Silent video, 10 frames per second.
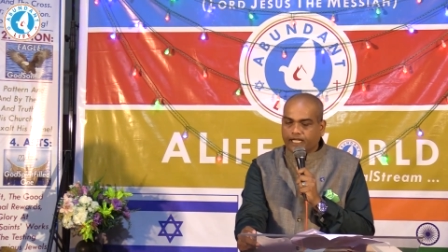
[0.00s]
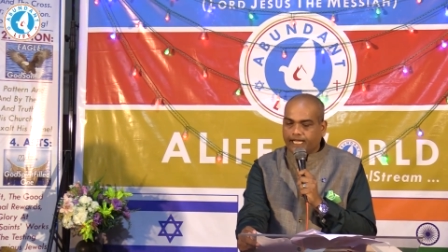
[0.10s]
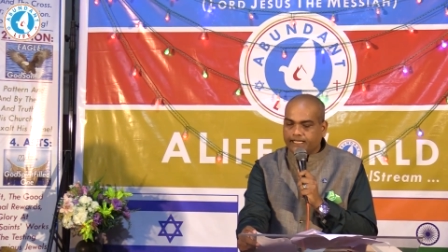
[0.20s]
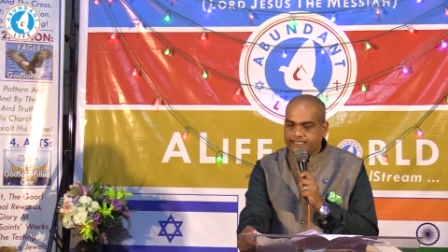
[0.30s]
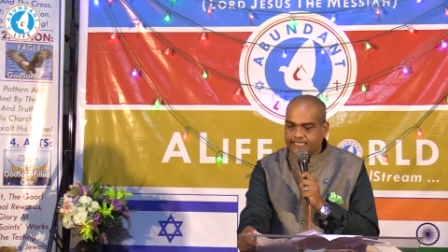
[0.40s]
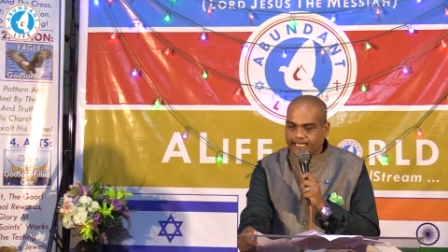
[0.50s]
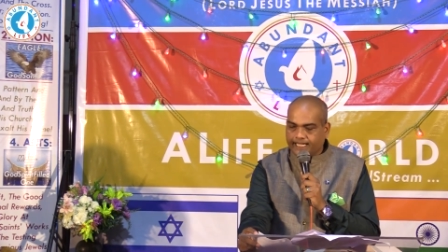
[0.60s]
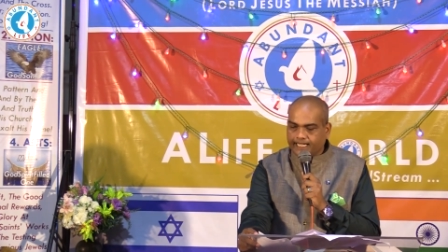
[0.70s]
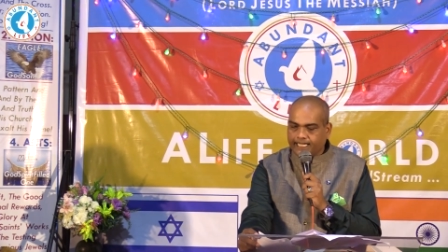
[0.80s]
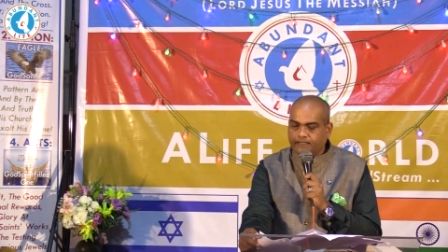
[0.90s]
And
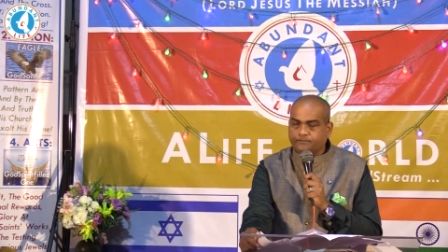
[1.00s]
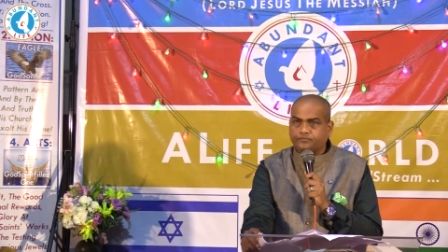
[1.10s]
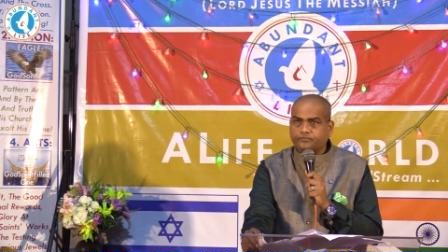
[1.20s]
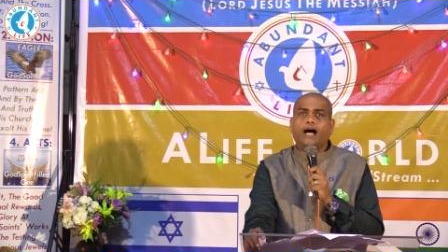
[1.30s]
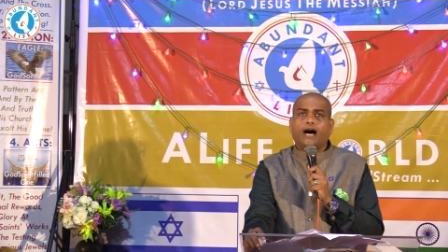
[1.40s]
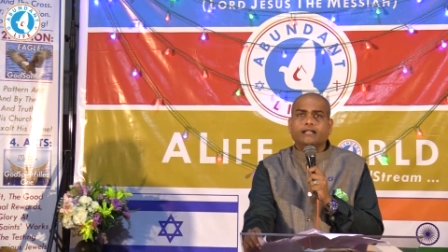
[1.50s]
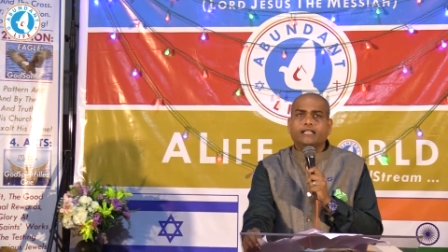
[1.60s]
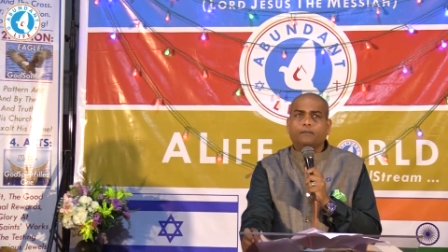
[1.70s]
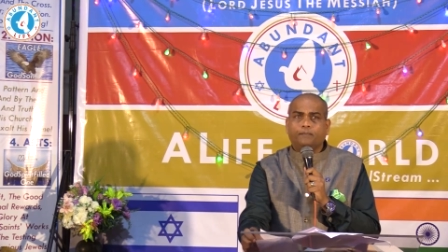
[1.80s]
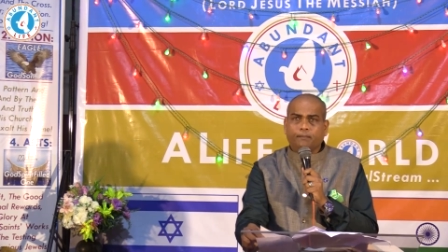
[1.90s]
secondly, are
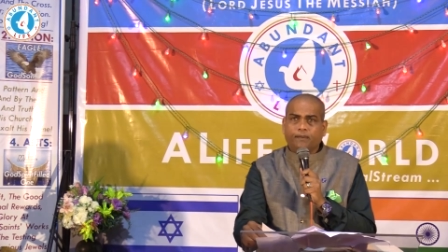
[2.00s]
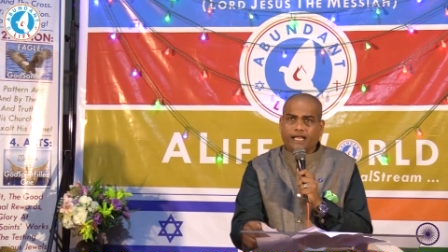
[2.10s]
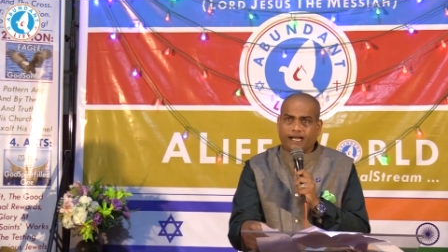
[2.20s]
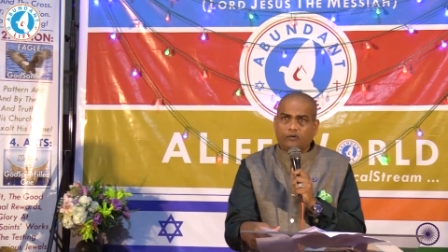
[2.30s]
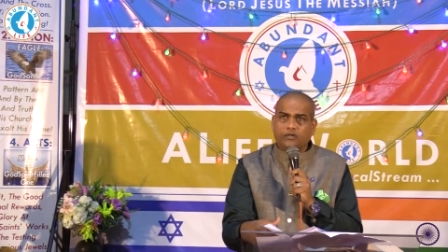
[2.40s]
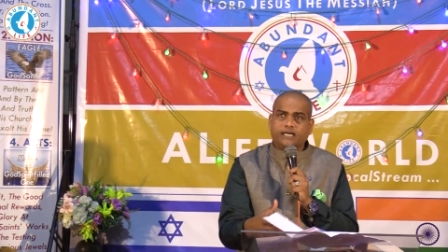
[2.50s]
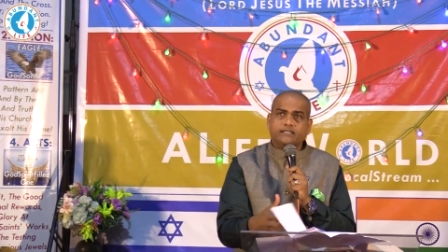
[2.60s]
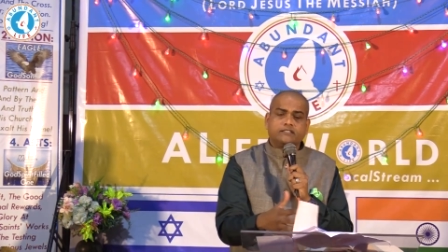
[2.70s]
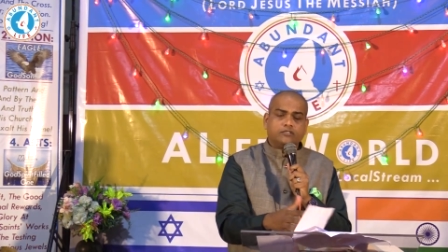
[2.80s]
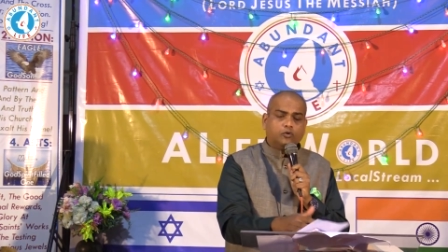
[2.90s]
there people around
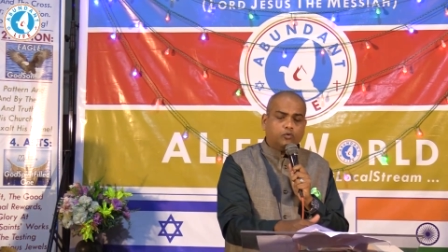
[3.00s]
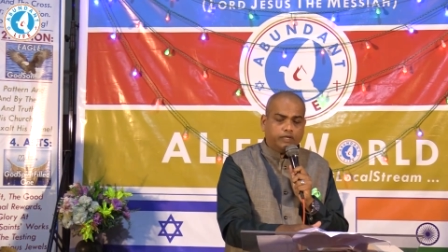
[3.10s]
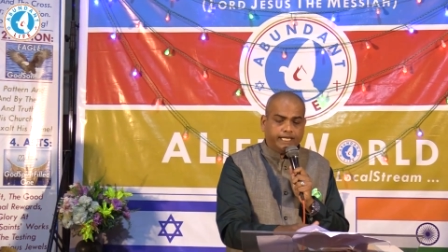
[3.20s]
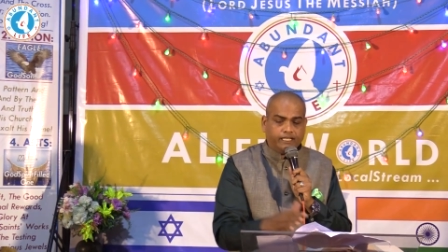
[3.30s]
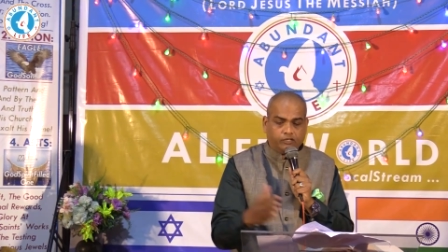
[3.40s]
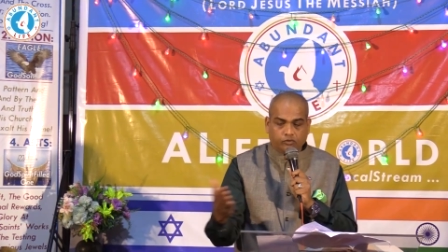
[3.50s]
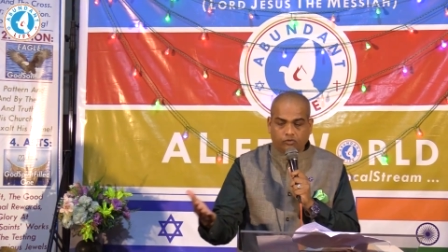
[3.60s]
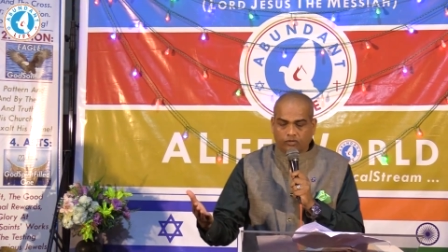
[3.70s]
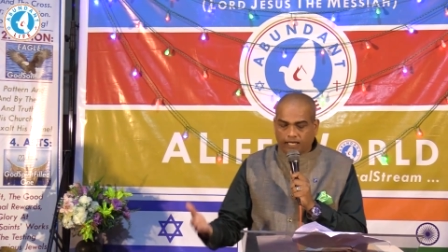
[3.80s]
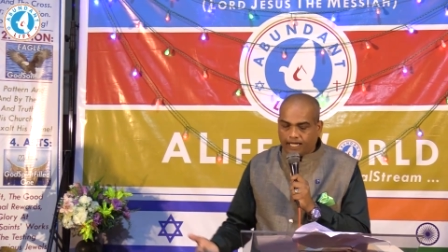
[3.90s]
us who need
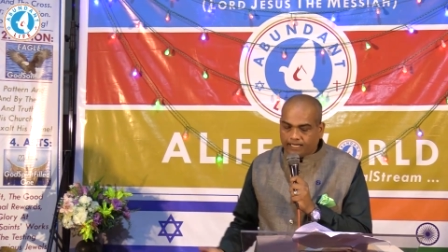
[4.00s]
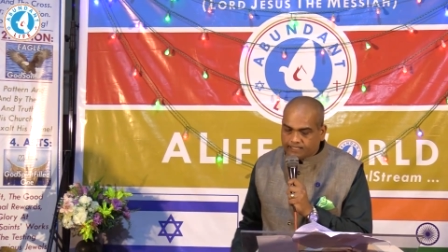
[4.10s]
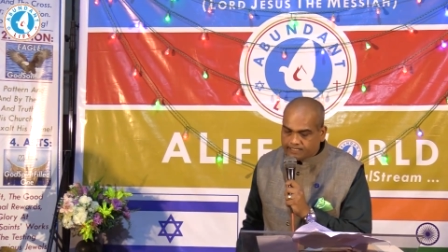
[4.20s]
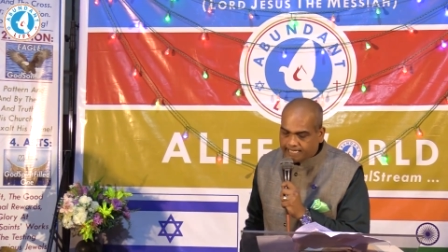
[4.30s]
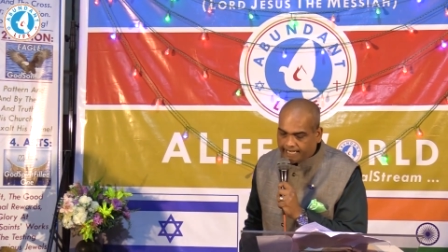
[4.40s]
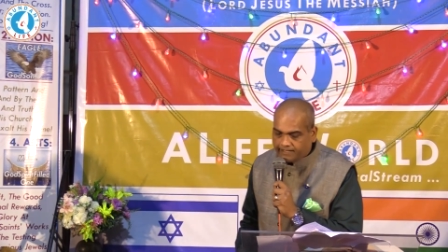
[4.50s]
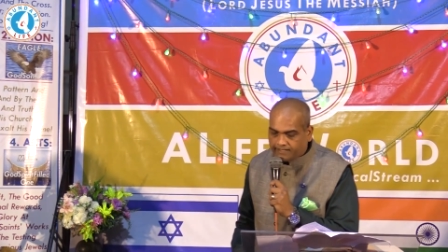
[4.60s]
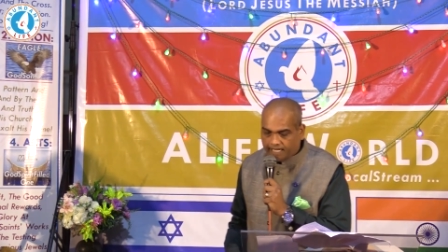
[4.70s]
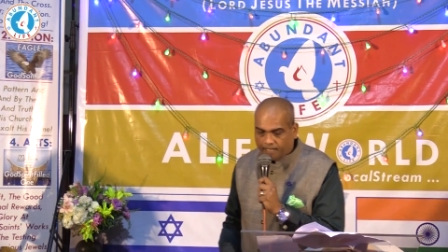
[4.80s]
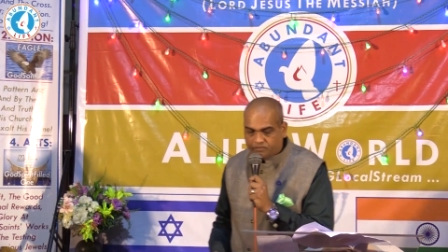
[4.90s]
to
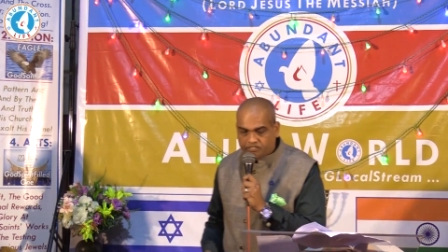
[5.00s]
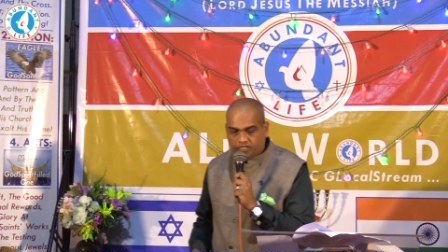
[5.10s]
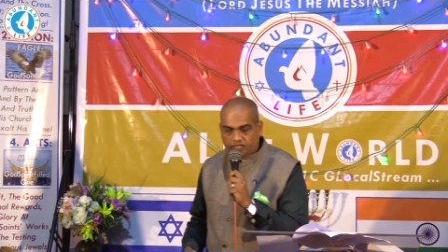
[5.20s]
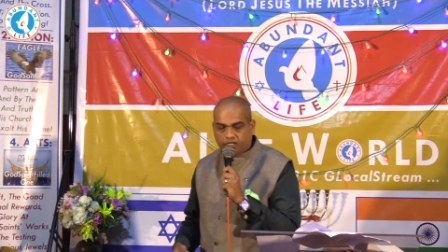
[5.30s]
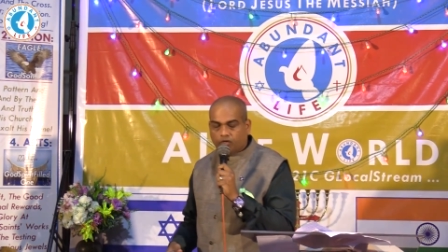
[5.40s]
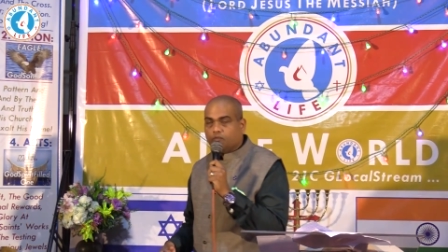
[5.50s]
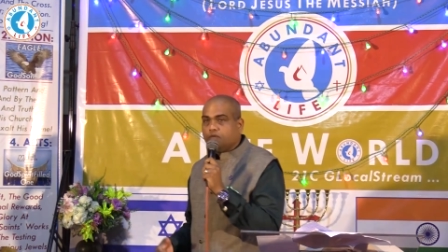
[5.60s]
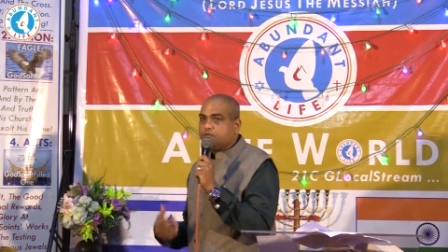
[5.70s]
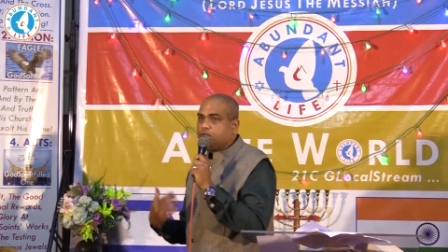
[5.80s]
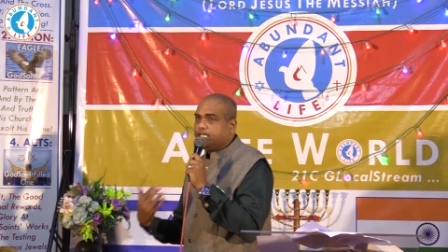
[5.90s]
understand the rapture
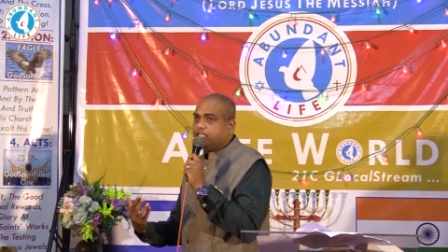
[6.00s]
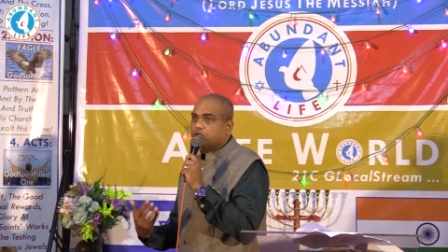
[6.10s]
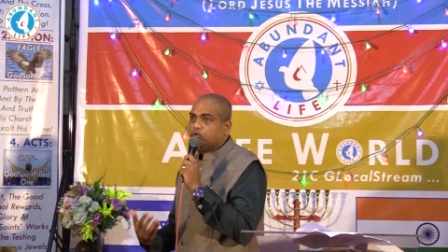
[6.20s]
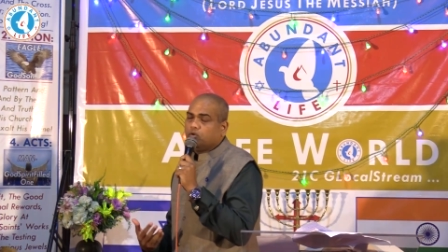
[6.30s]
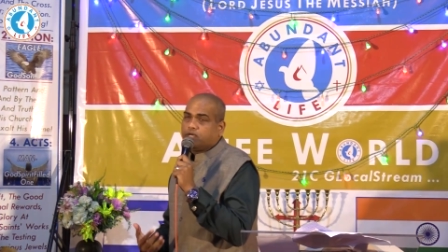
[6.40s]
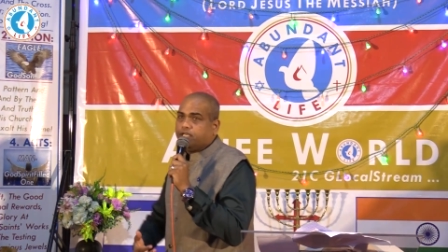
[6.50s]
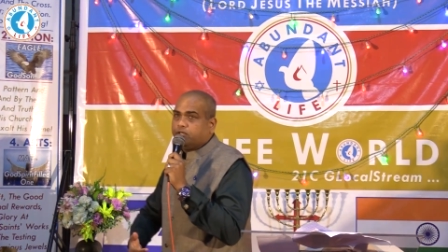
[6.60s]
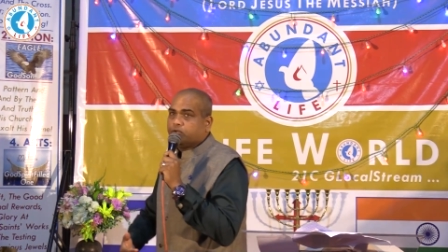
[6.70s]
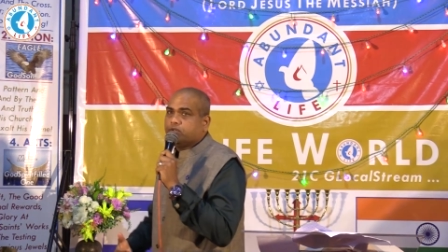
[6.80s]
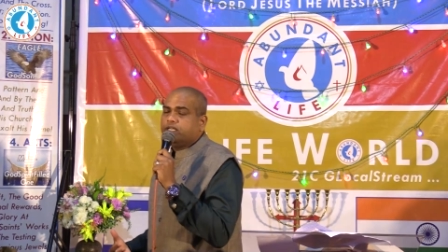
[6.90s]
which we need to look
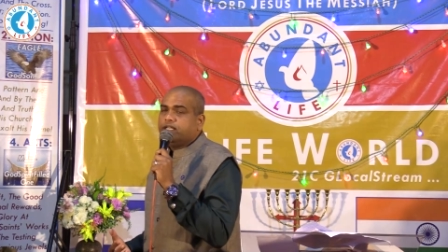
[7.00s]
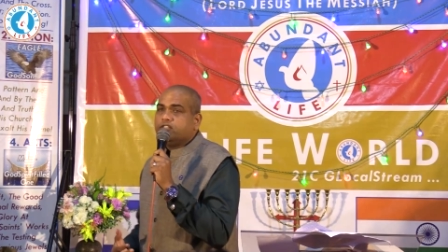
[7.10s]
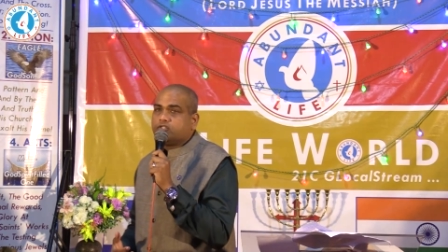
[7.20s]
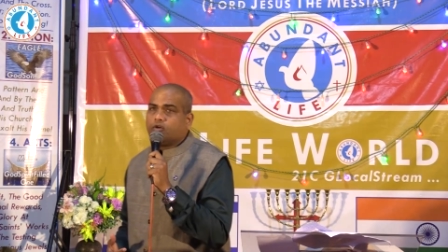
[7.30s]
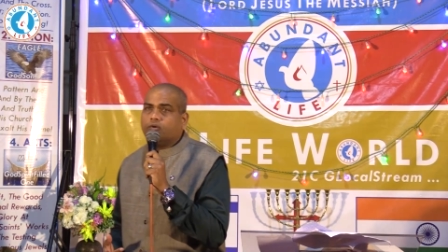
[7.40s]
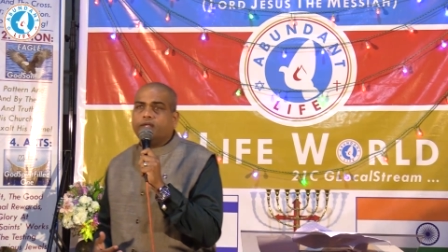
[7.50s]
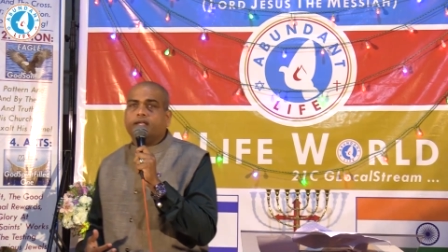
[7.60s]
into? So,